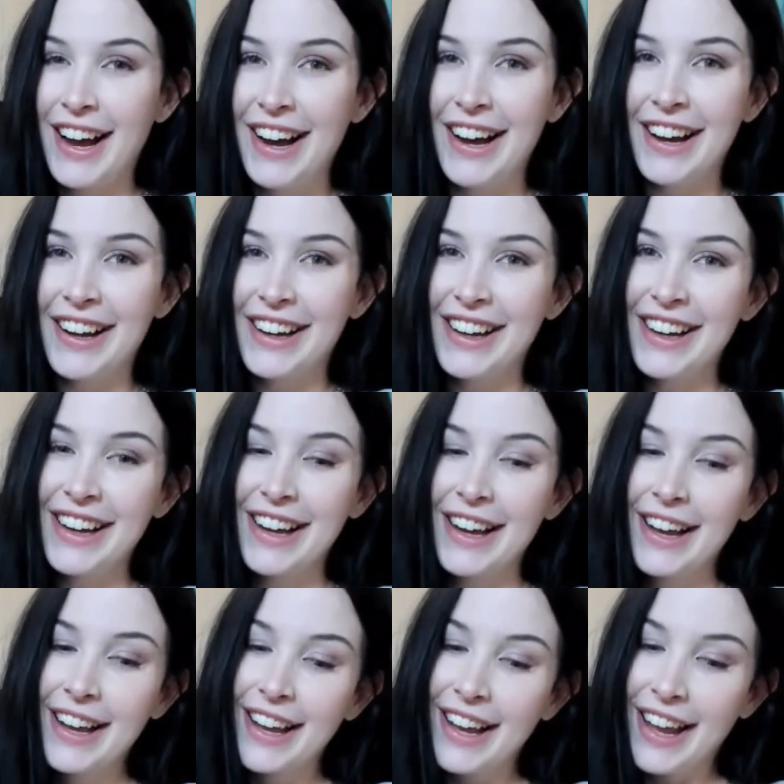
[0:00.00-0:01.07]
Uh,
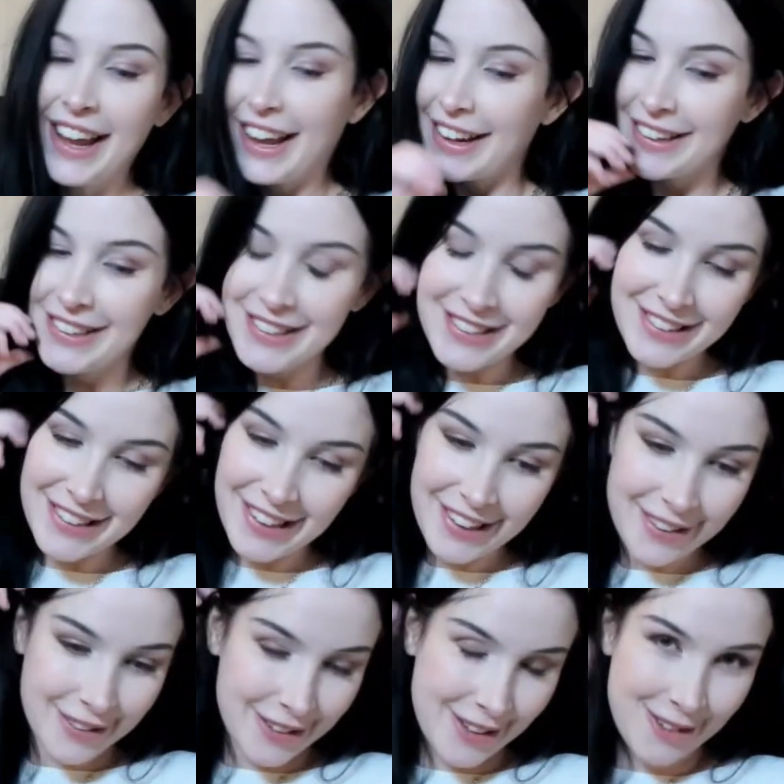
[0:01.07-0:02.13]
And I
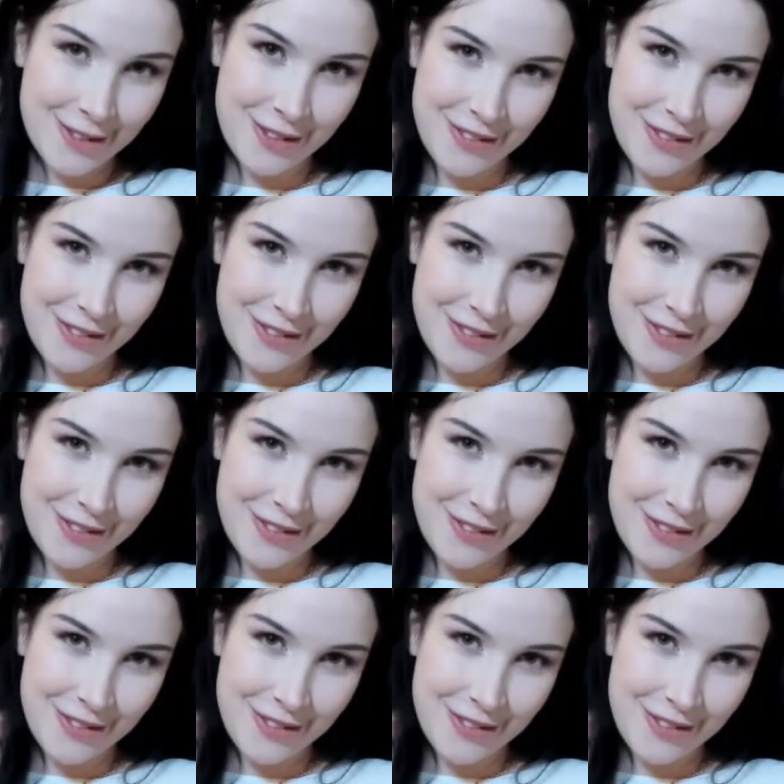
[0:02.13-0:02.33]
don't know,